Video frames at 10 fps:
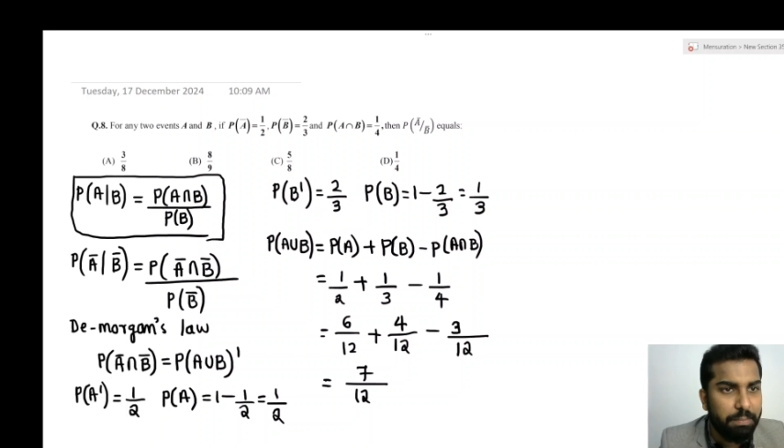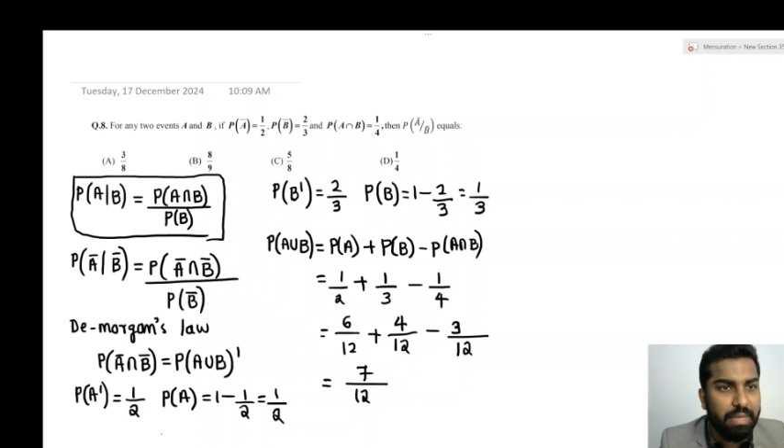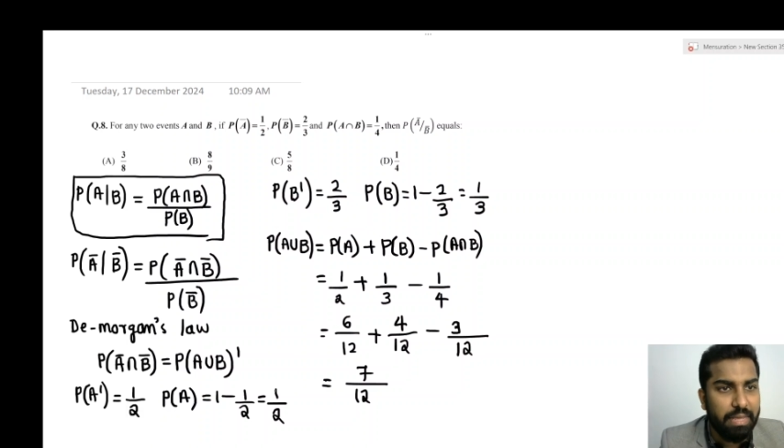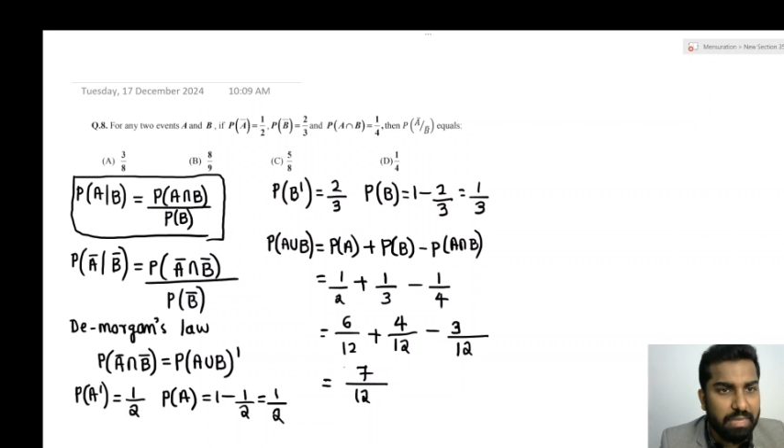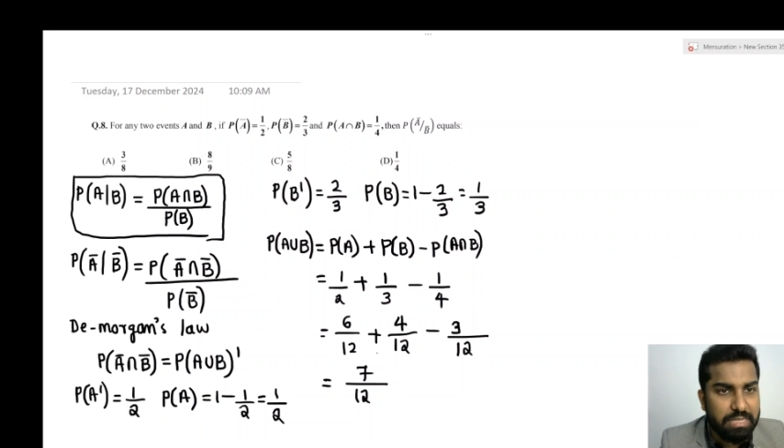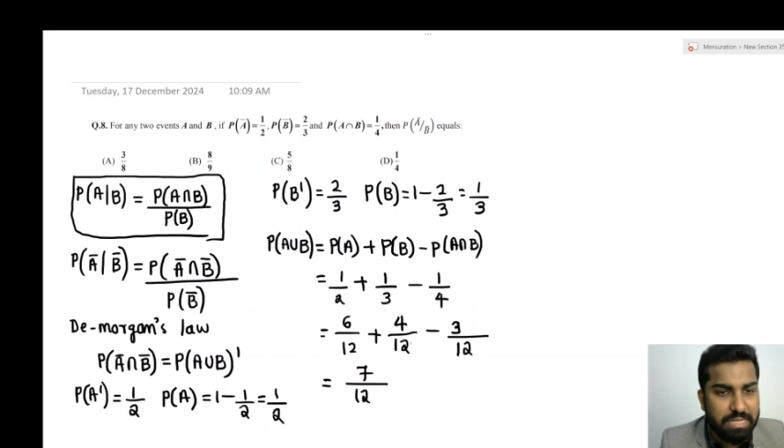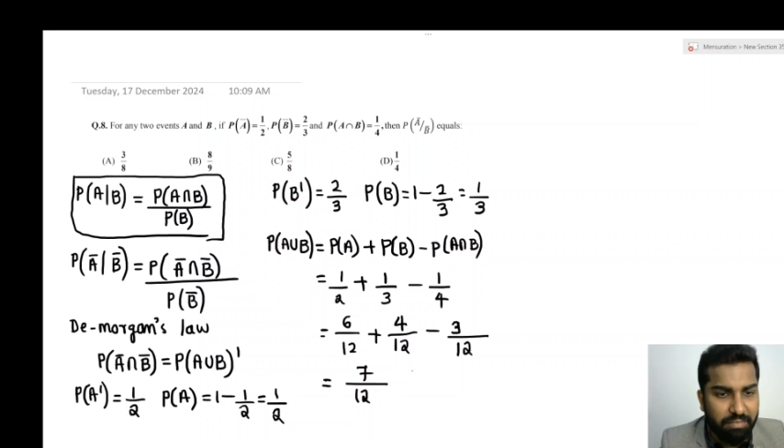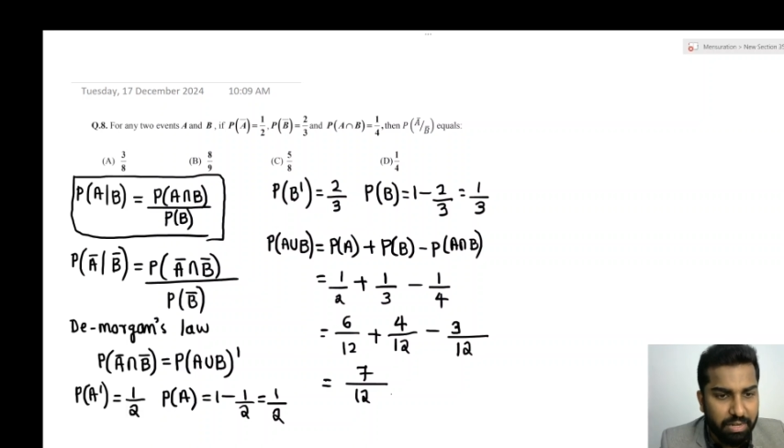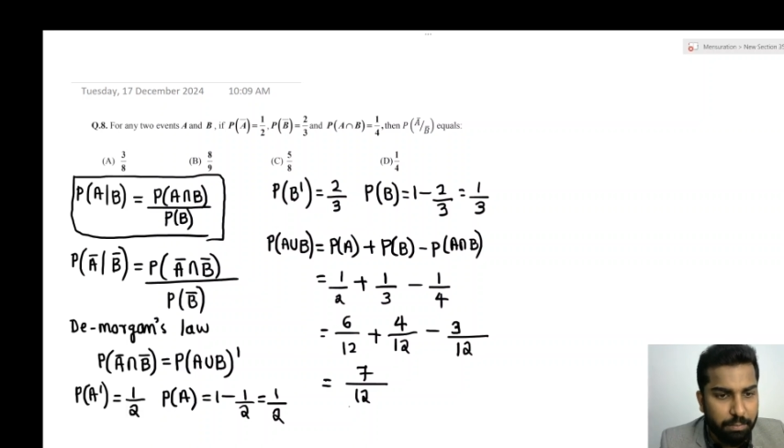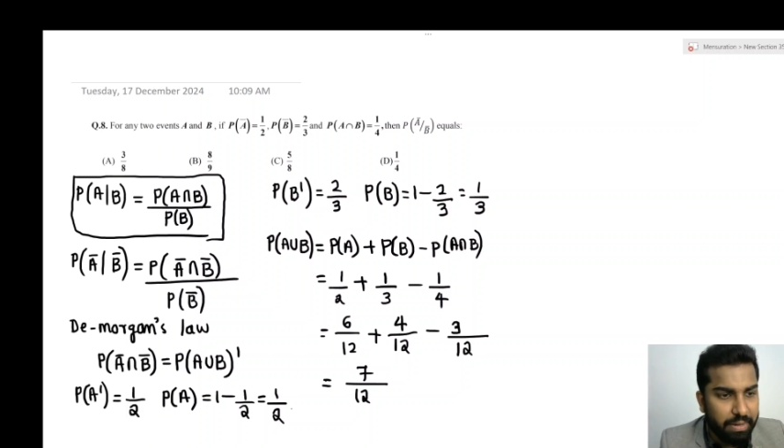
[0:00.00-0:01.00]
B is
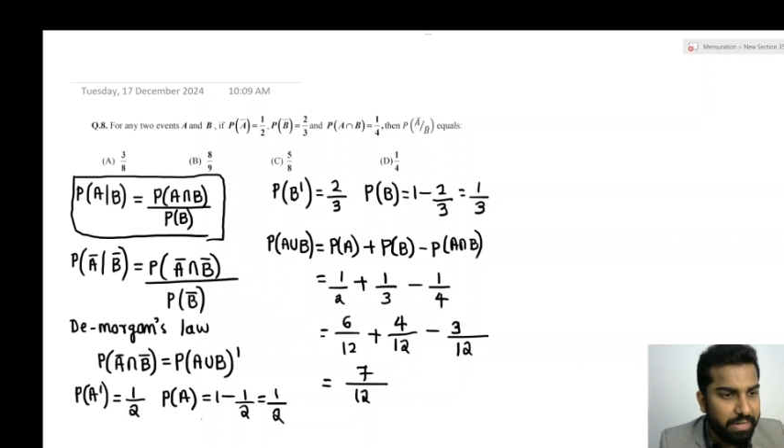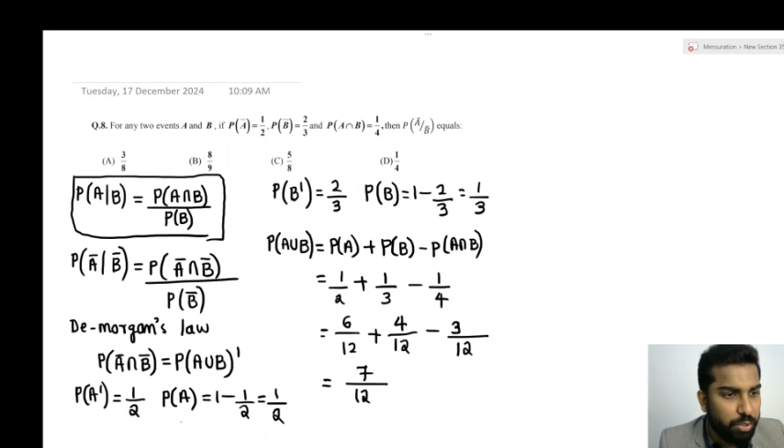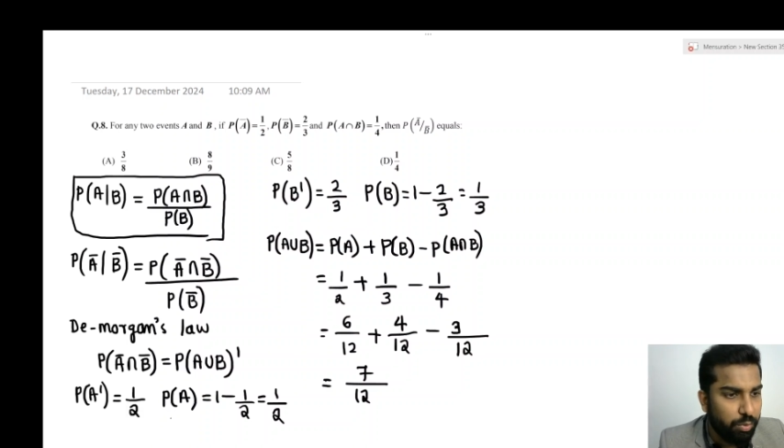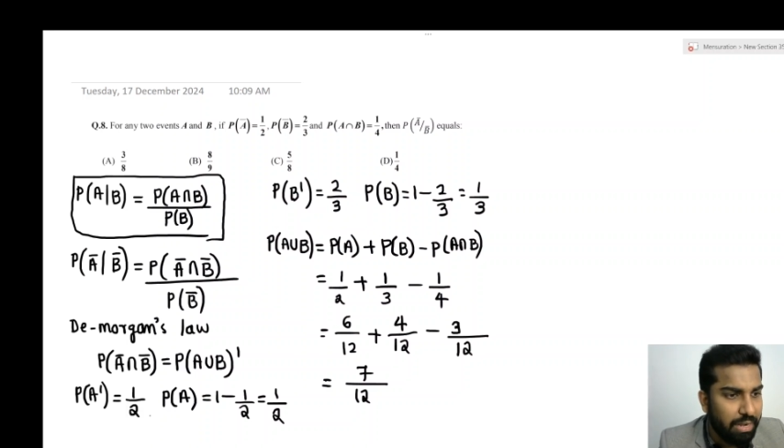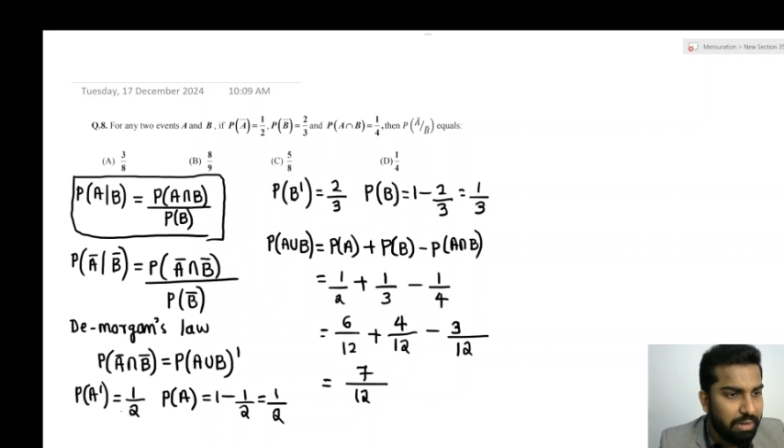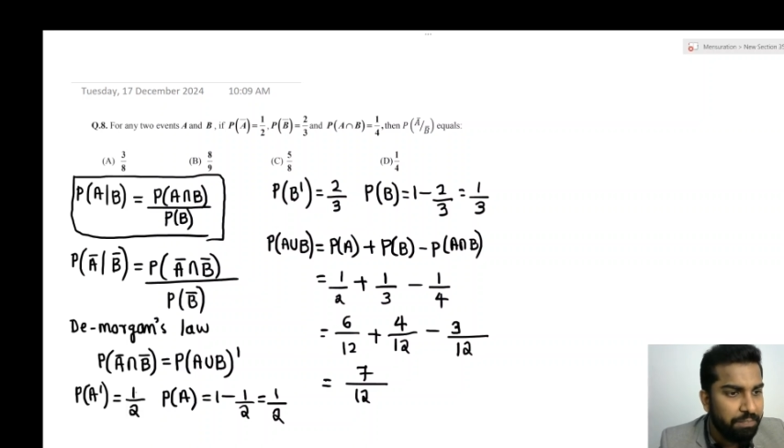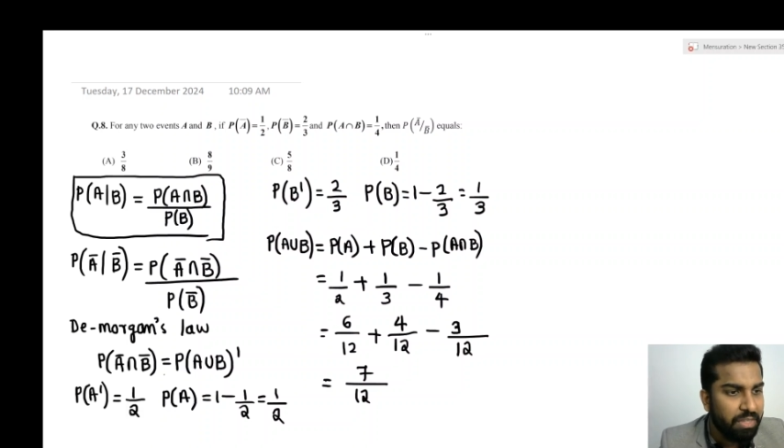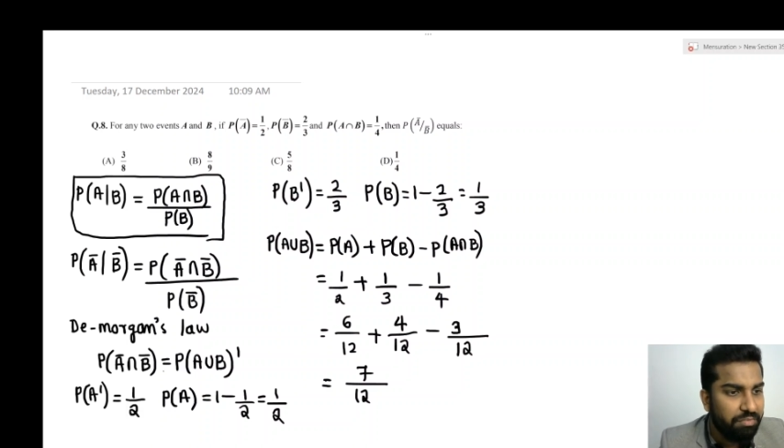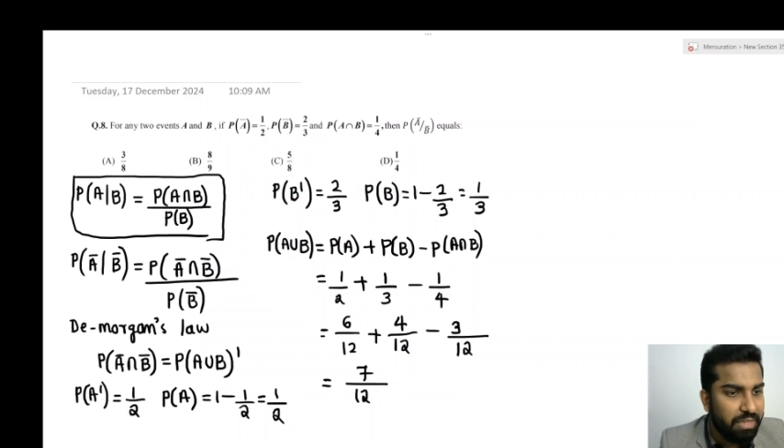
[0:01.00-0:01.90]
7 by 12.